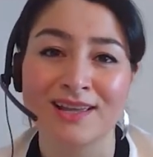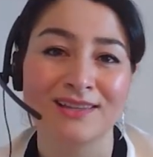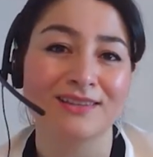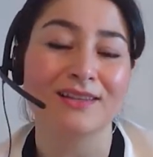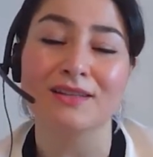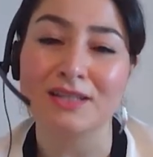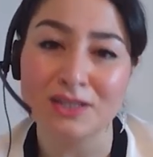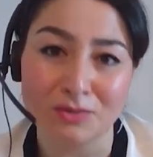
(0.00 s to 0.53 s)
the
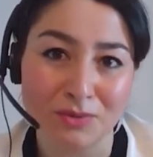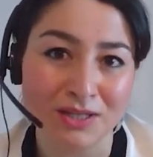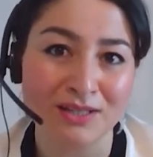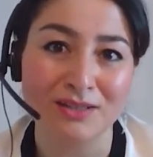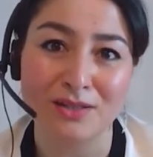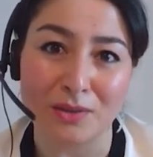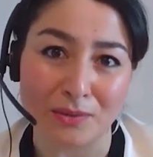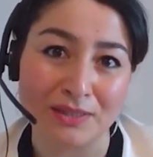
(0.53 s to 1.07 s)
least we can
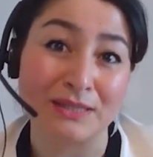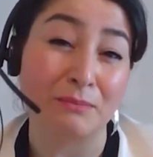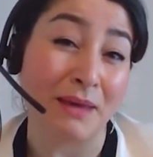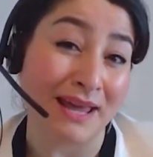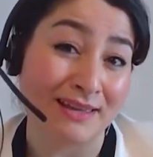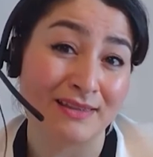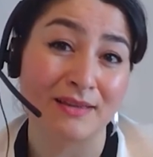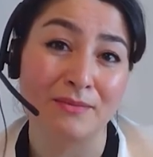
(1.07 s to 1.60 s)
do is pay
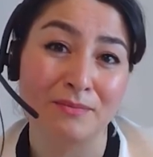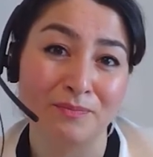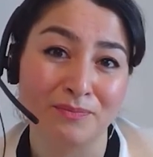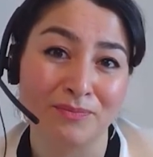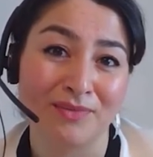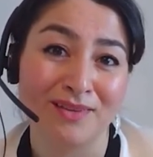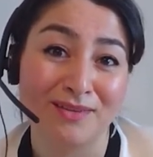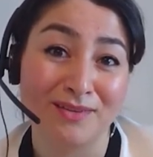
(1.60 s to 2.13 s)
them
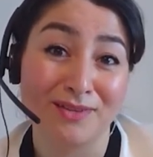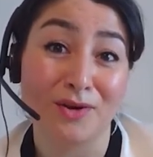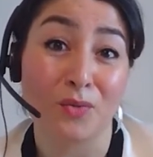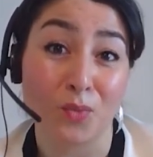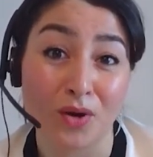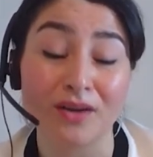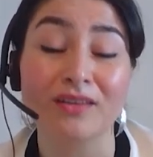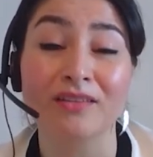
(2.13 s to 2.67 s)
their
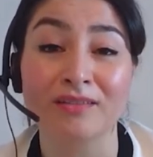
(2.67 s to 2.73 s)
worth.